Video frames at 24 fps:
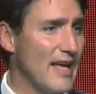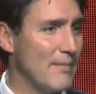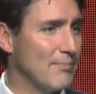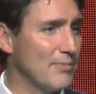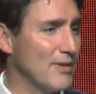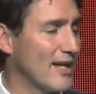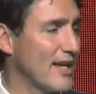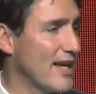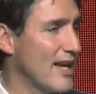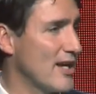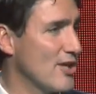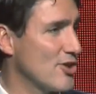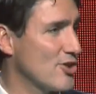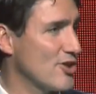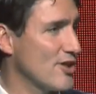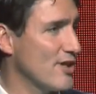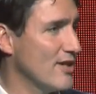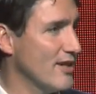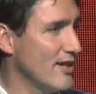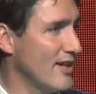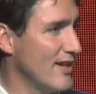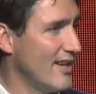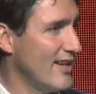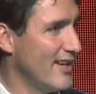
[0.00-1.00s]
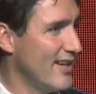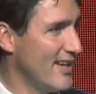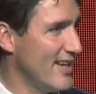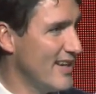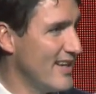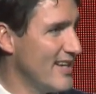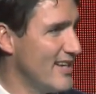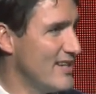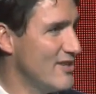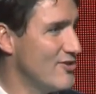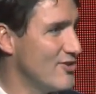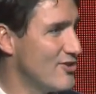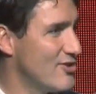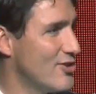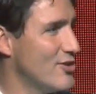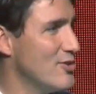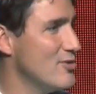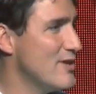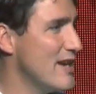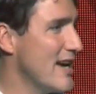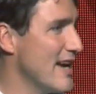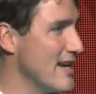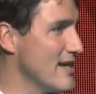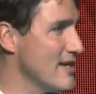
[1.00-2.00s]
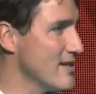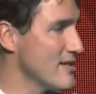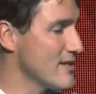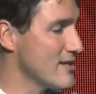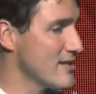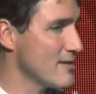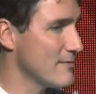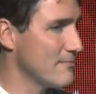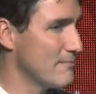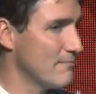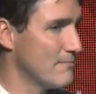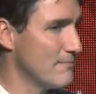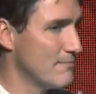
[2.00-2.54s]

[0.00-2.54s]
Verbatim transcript: application in two days.